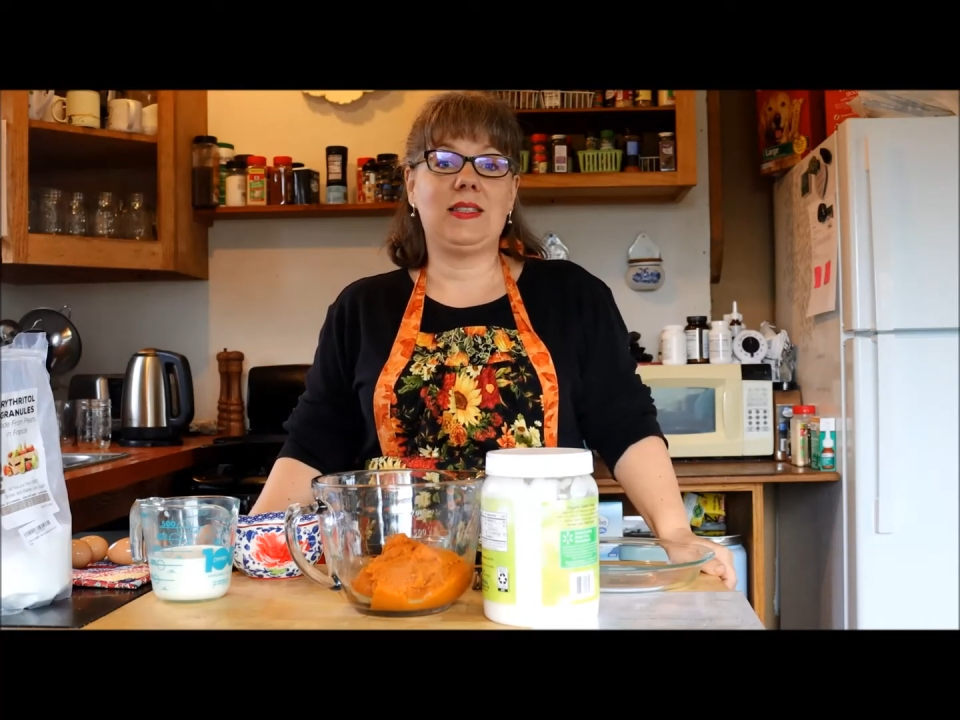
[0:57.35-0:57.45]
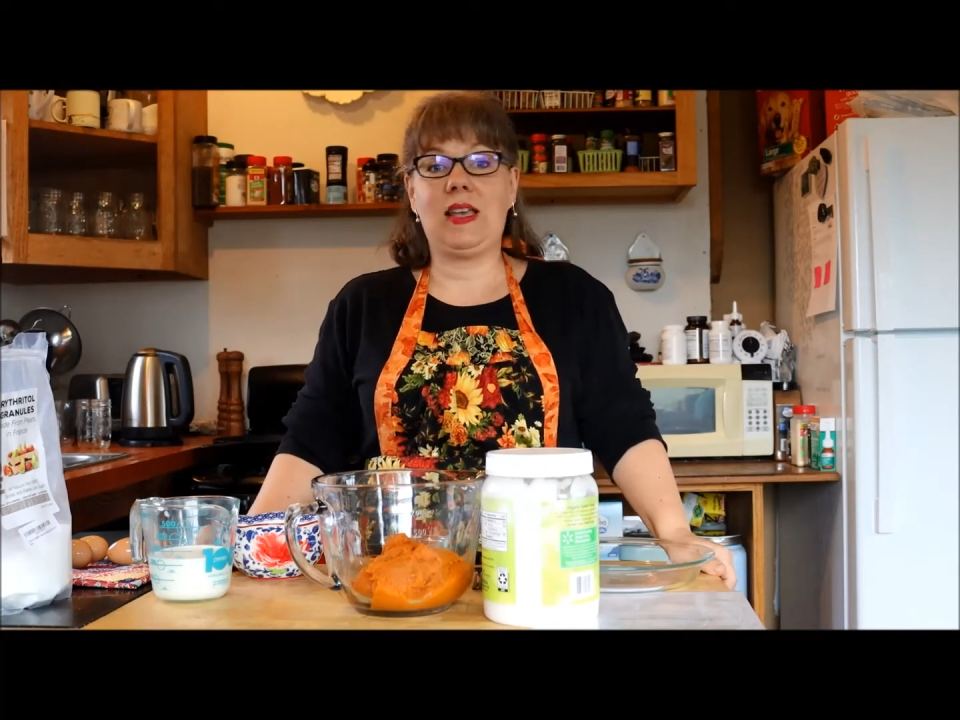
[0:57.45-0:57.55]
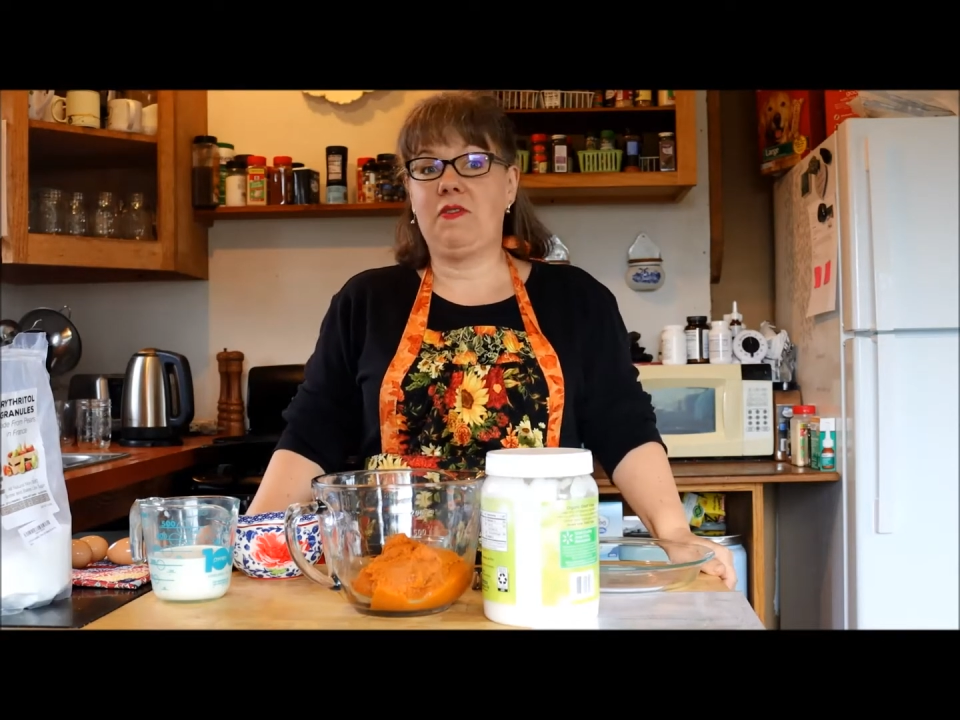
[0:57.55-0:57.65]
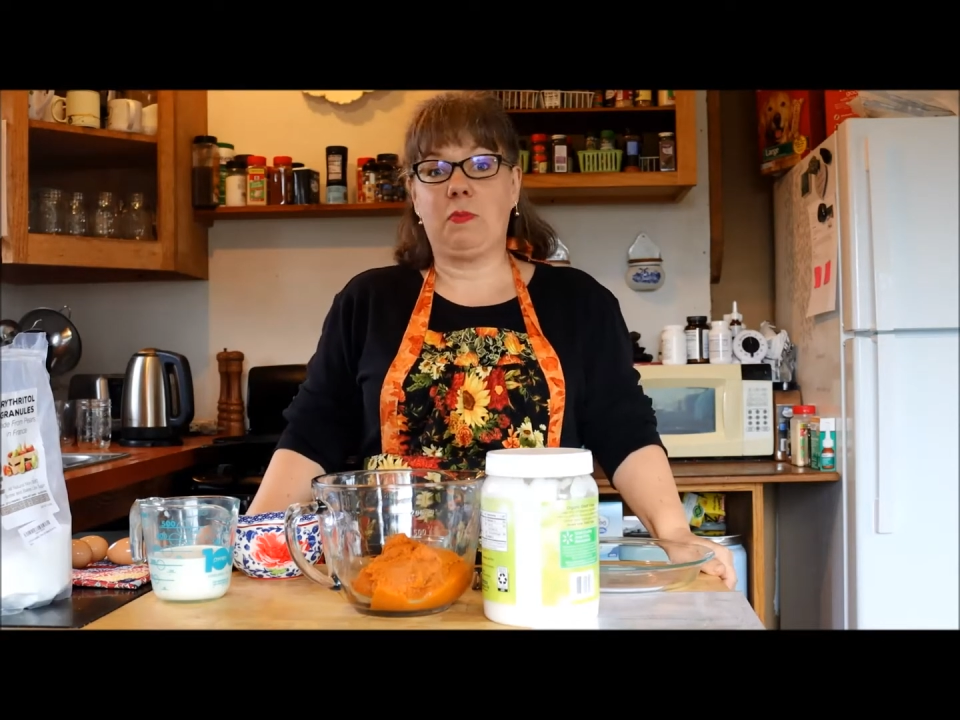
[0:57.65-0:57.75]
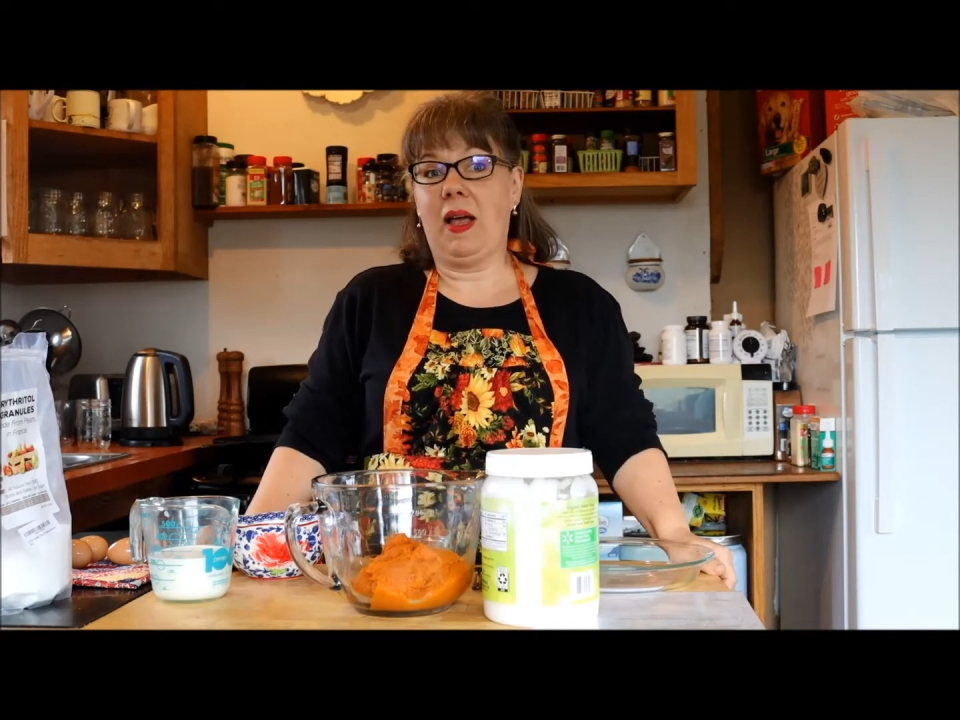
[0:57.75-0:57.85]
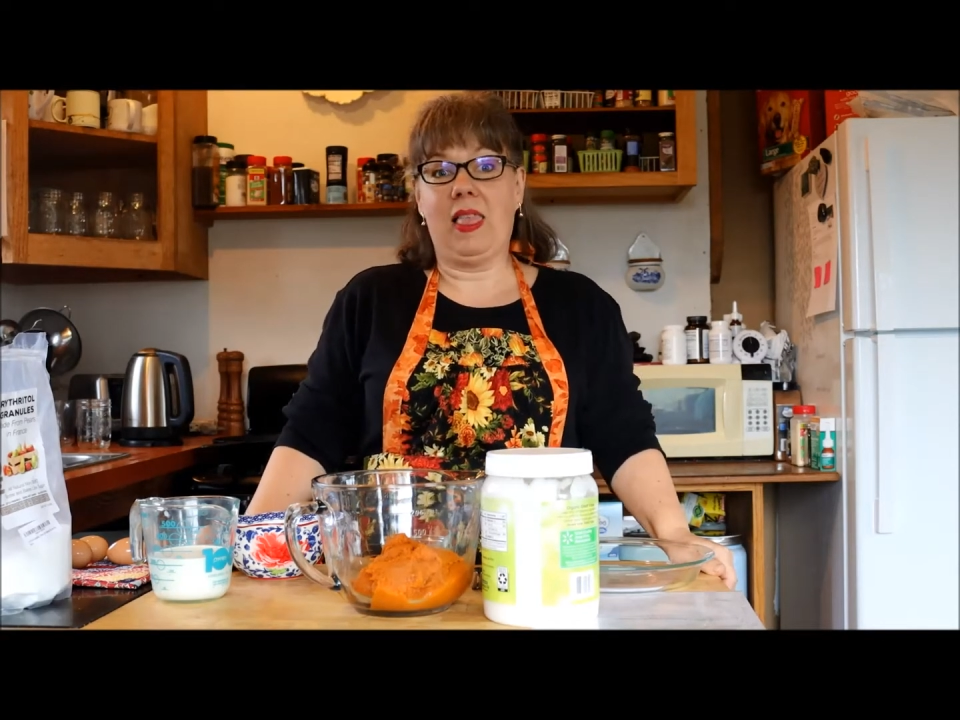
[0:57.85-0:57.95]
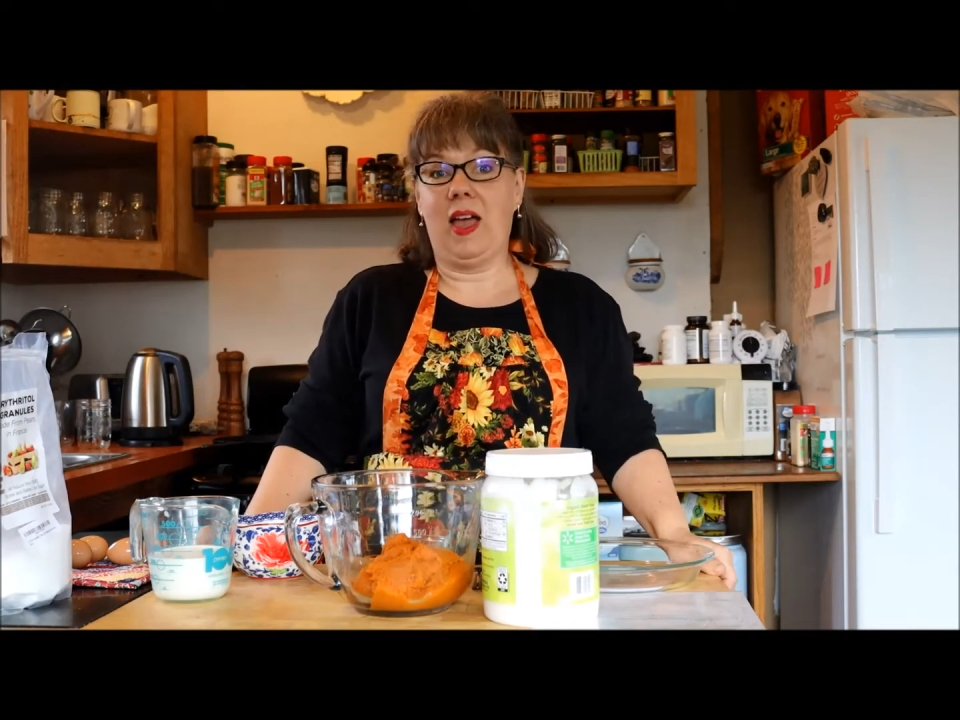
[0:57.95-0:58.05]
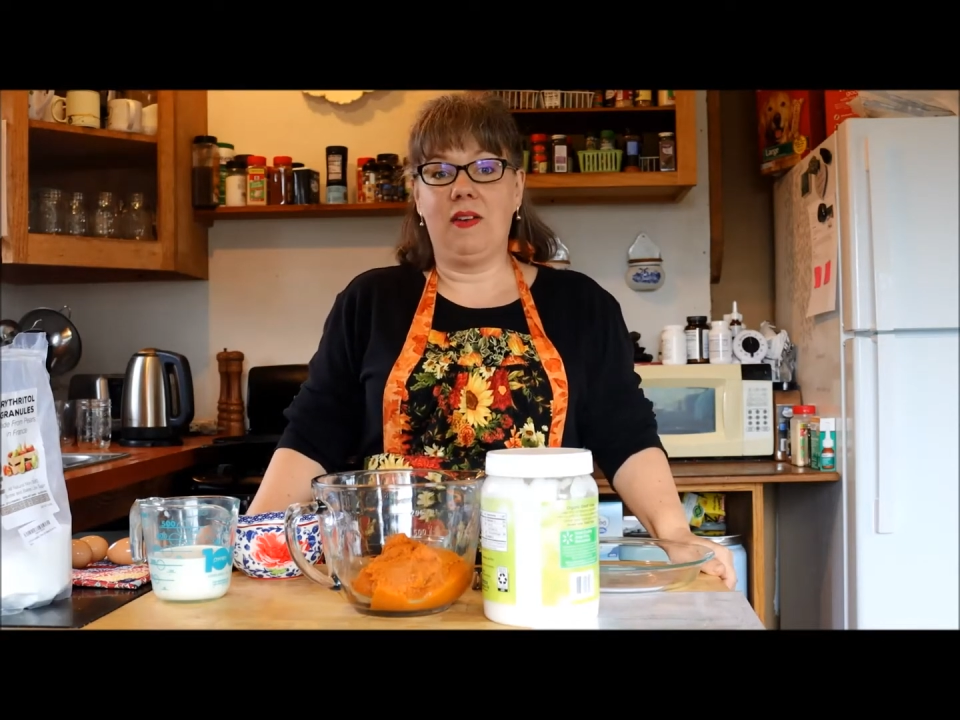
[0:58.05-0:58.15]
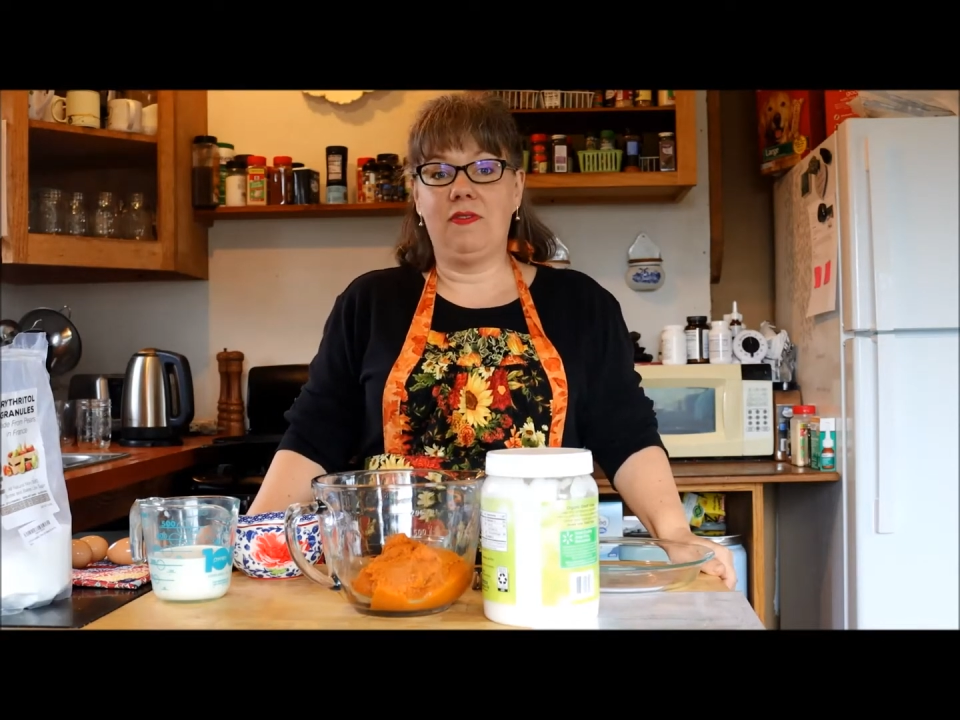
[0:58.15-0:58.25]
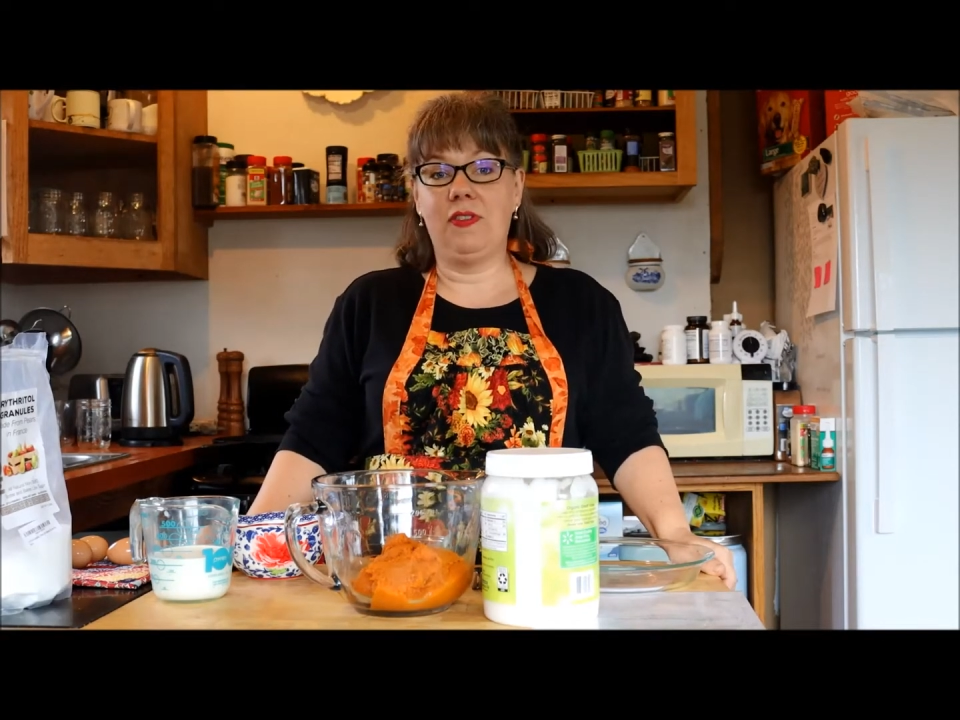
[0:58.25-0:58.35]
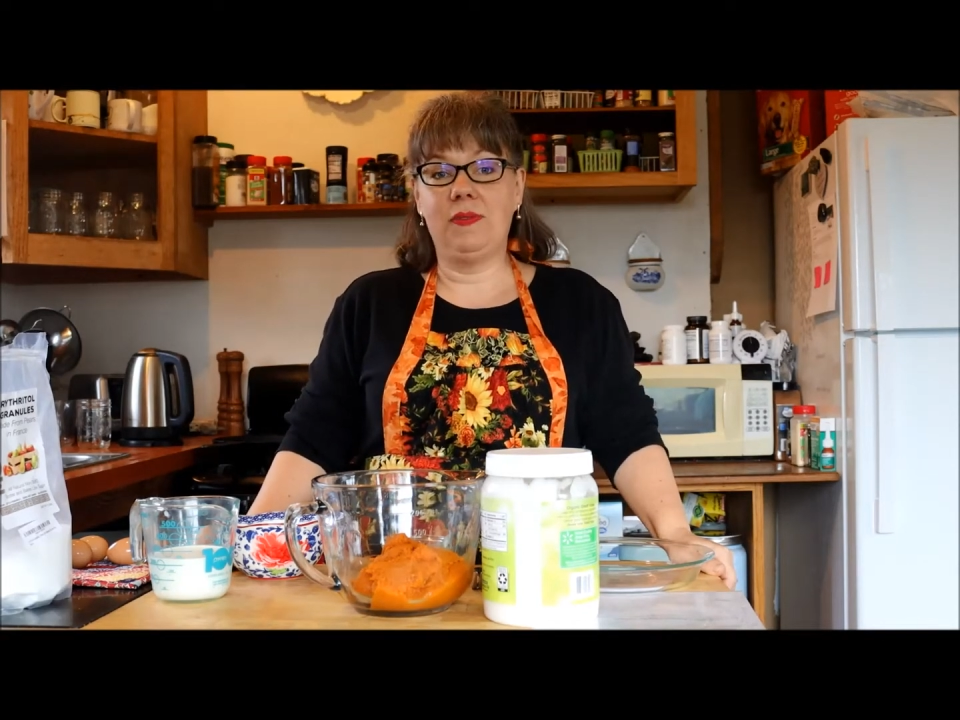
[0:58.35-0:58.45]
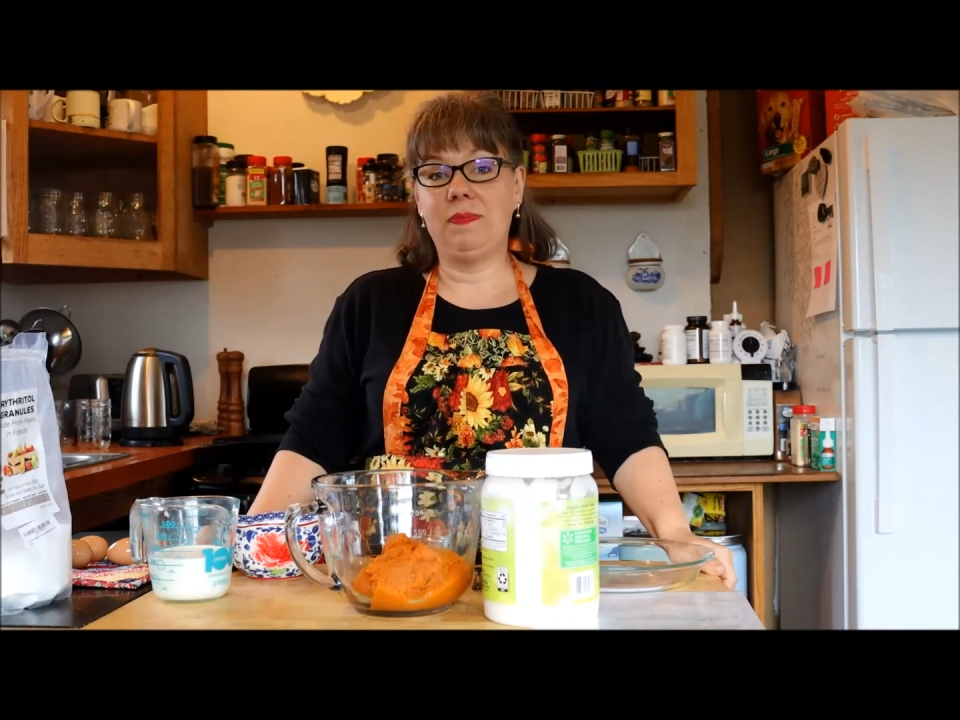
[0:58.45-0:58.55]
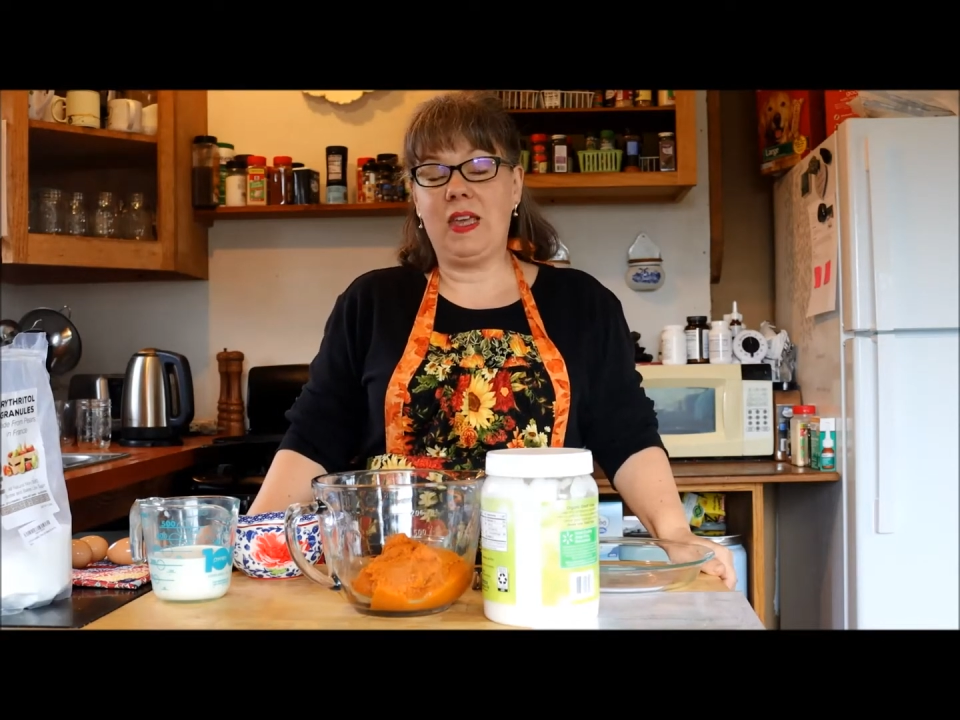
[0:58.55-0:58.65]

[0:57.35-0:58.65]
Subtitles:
saved my life